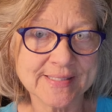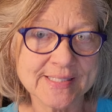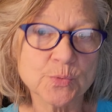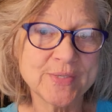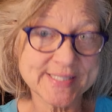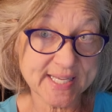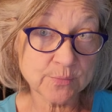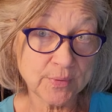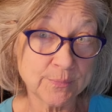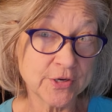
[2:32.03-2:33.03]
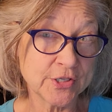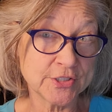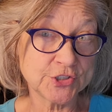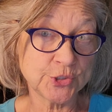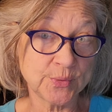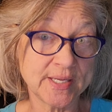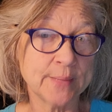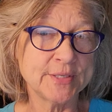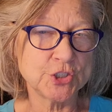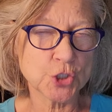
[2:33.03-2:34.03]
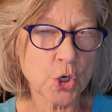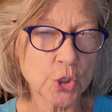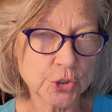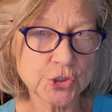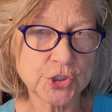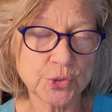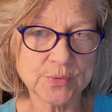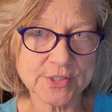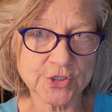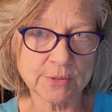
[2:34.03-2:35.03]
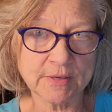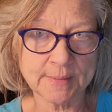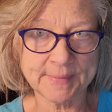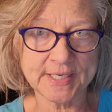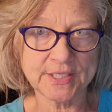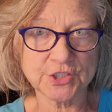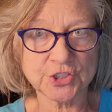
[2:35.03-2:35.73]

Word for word: Since we said we were going to do it and we charged you a certain amount of money